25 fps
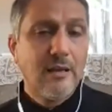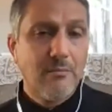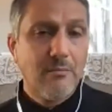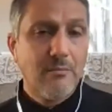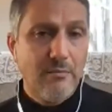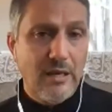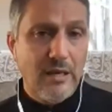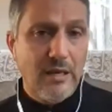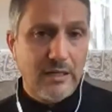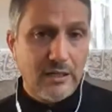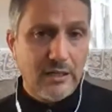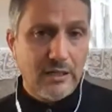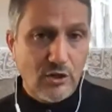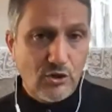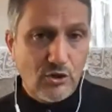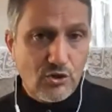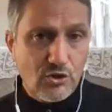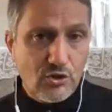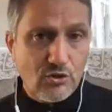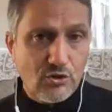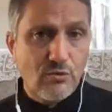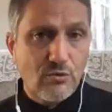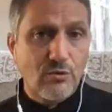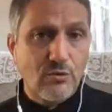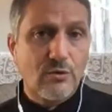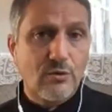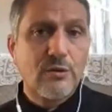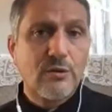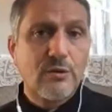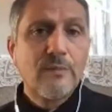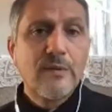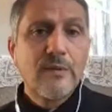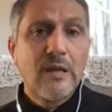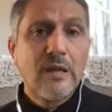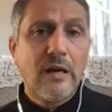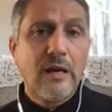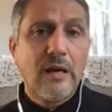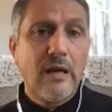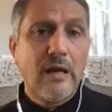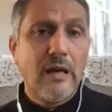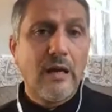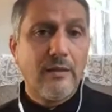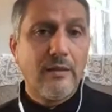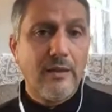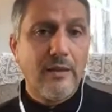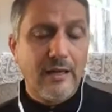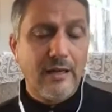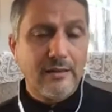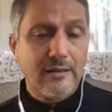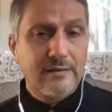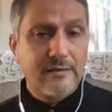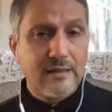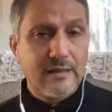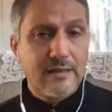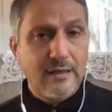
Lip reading: making sure that